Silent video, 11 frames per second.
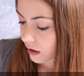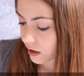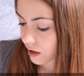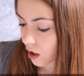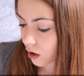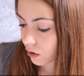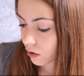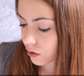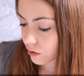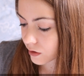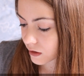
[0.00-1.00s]
Iago
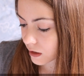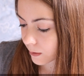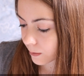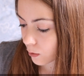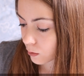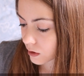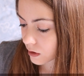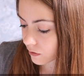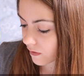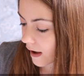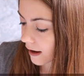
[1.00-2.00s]
uses the importance
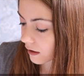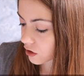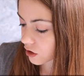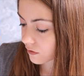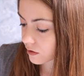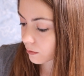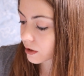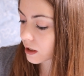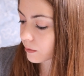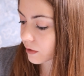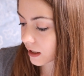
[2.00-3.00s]
of the handkerchief to
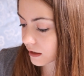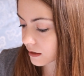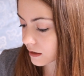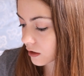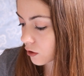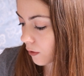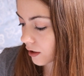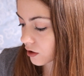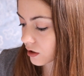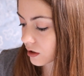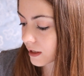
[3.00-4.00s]
manipulate the
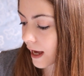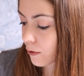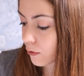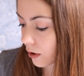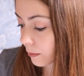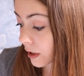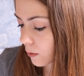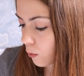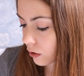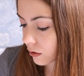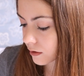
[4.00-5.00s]
situation to the outcome he
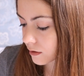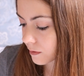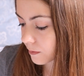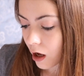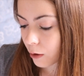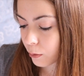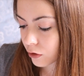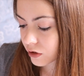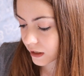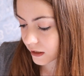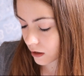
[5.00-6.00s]
wants. A
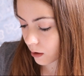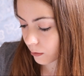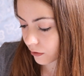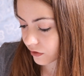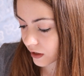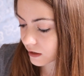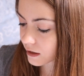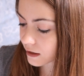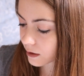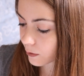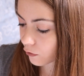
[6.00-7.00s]
modern example of this
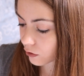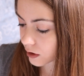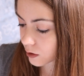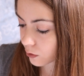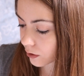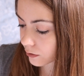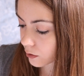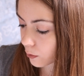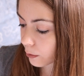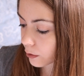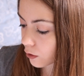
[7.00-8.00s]
is in Roddy Doyle's The
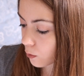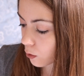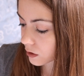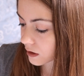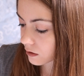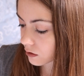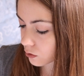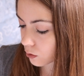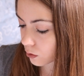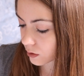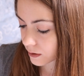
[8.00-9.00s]
Woman Who Walked Into
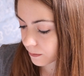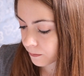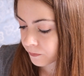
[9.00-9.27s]
Doors,